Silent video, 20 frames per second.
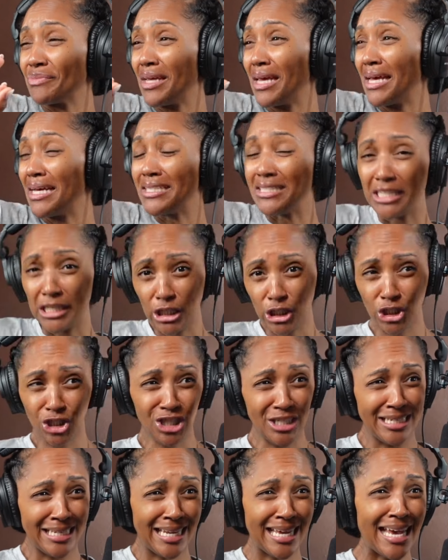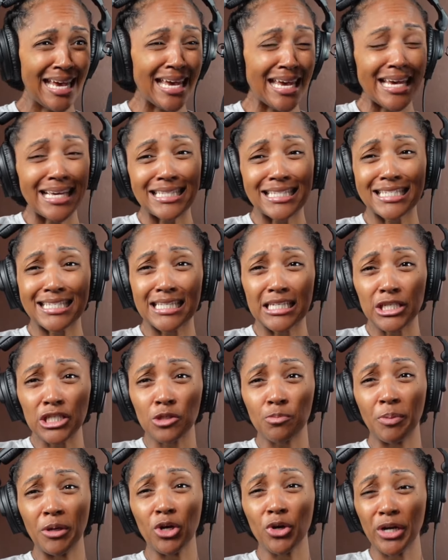addiction. It's the
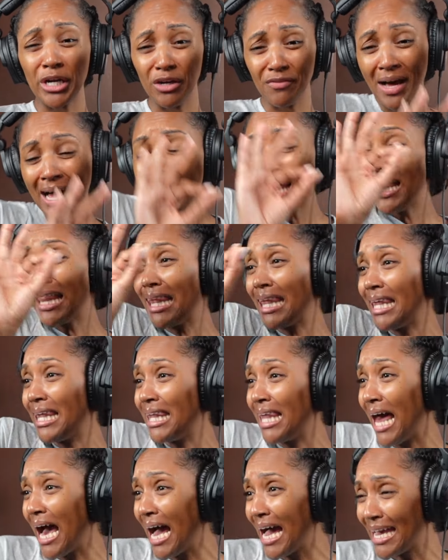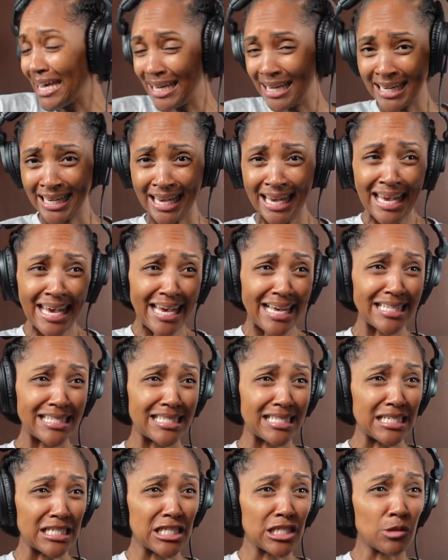spirit of lying. It's
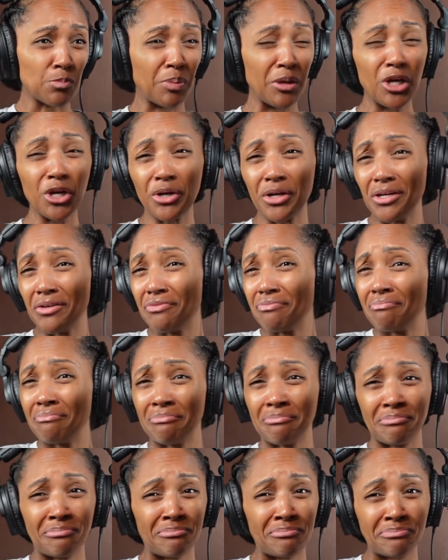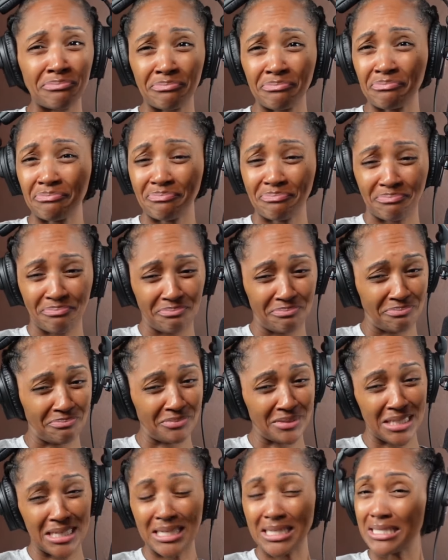the spirit of
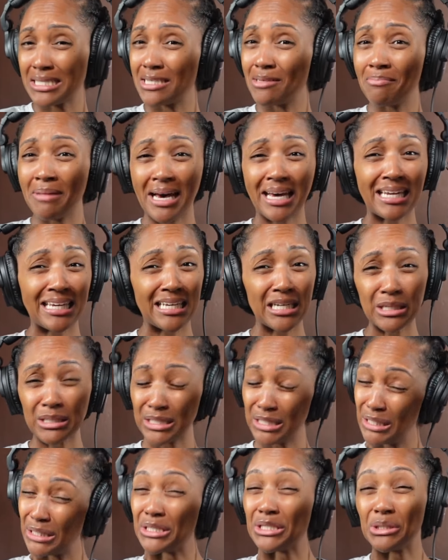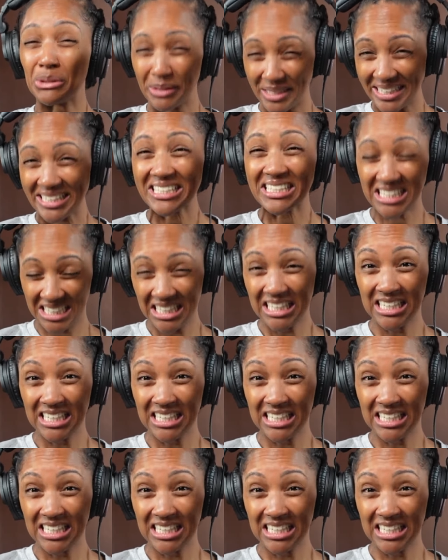get somebody else to do it.